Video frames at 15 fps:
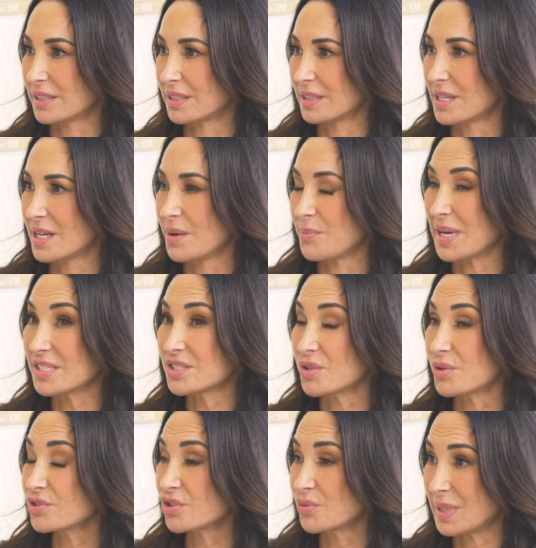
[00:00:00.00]
Yeah. My
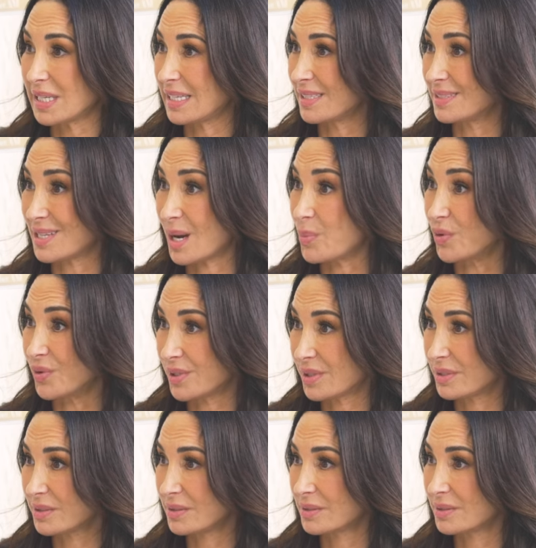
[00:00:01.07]
social media doubled.
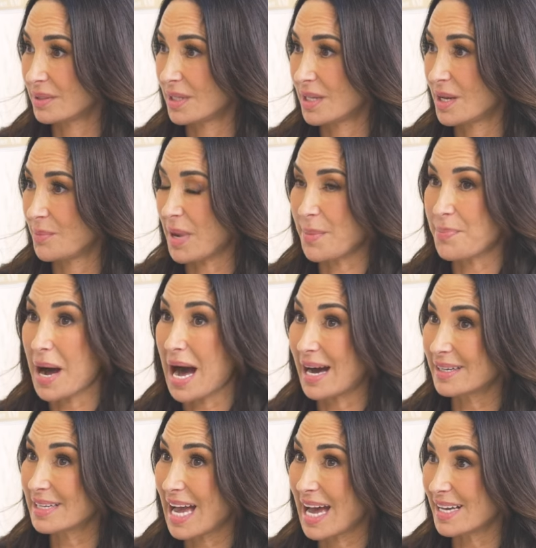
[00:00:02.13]
My
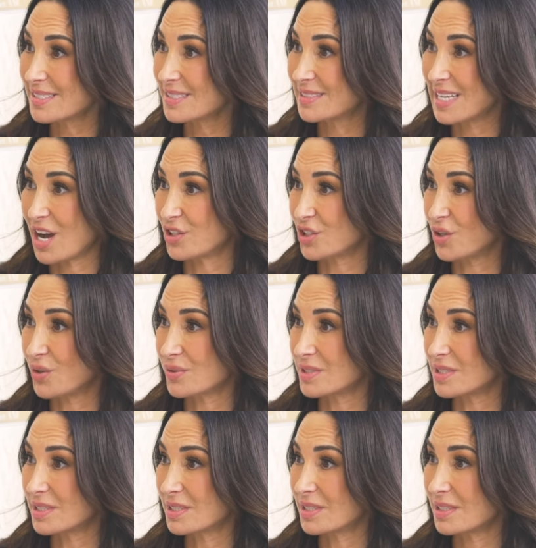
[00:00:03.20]
podcast
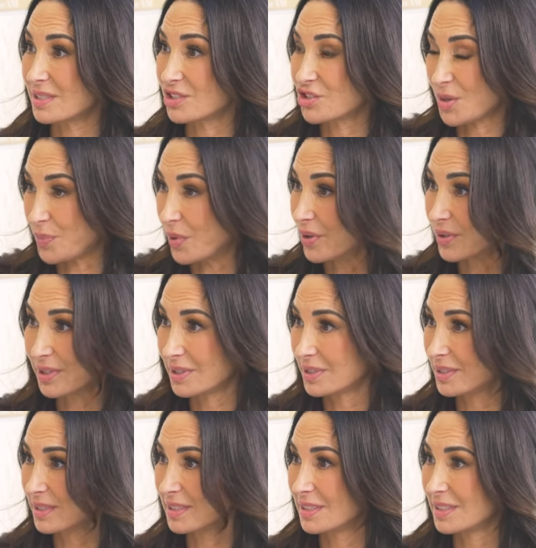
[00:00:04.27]
downloads tripled.
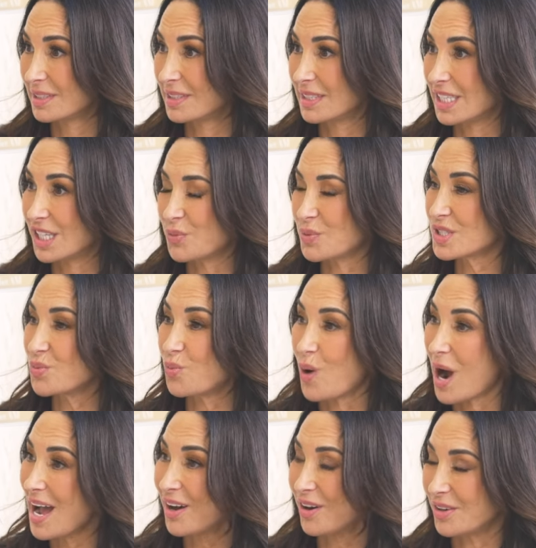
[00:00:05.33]
It was
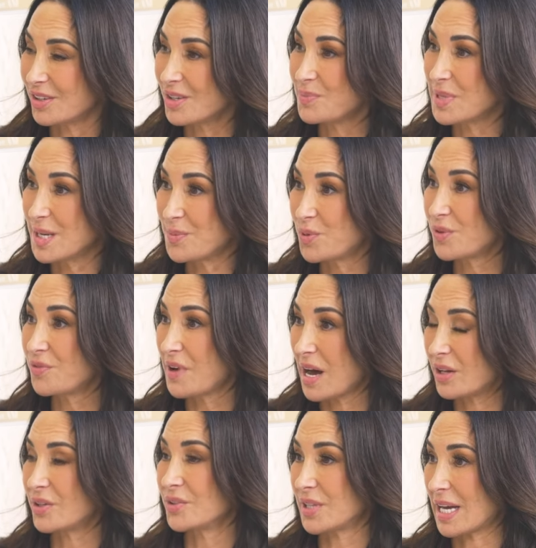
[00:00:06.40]
wild. People
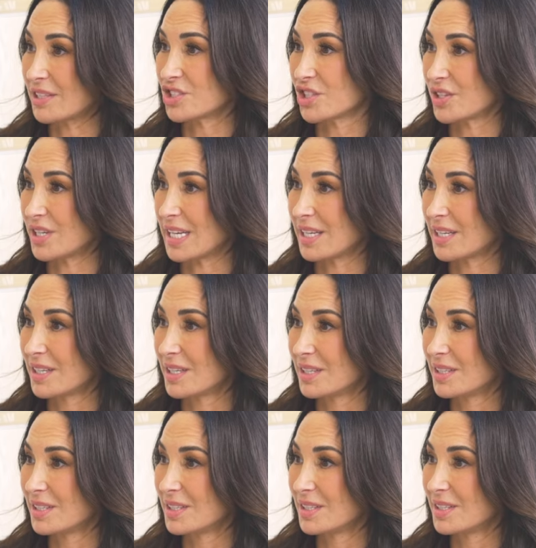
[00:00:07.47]
followed that journey. Mm.